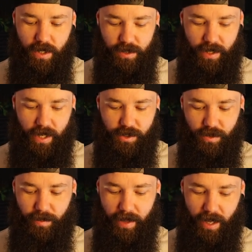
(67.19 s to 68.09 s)
So that
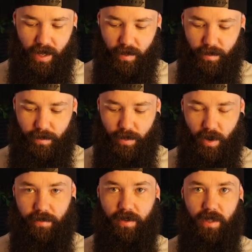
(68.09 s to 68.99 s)
should pair
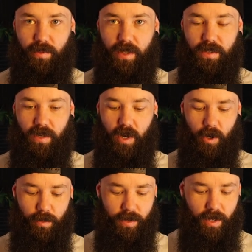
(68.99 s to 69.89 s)
perfectly with this, I hope.